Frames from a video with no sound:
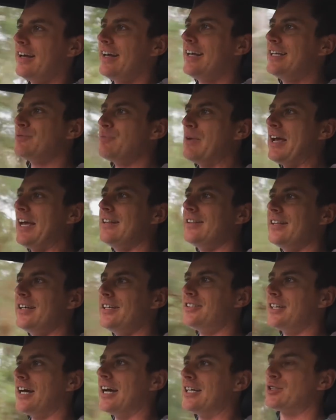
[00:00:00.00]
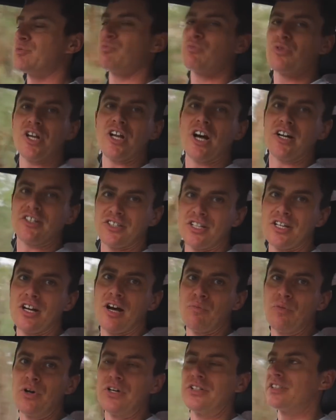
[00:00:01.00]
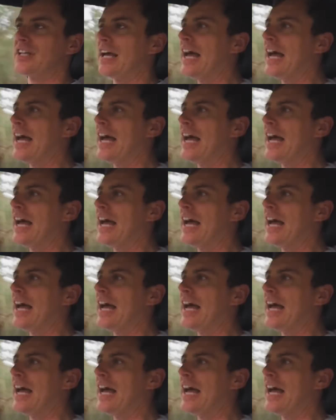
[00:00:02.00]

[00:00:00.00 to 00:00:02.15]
is mainly just production numbers.